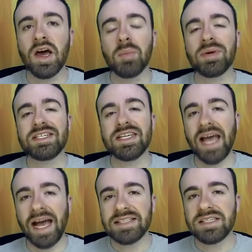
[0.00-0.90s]
but she
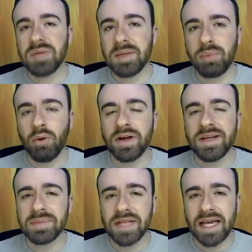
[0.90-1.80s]
has to be
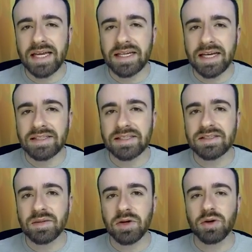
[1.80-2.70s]
point blank next to
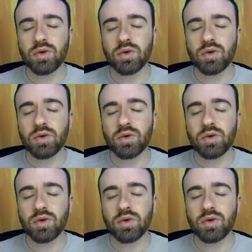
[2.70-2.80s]
someone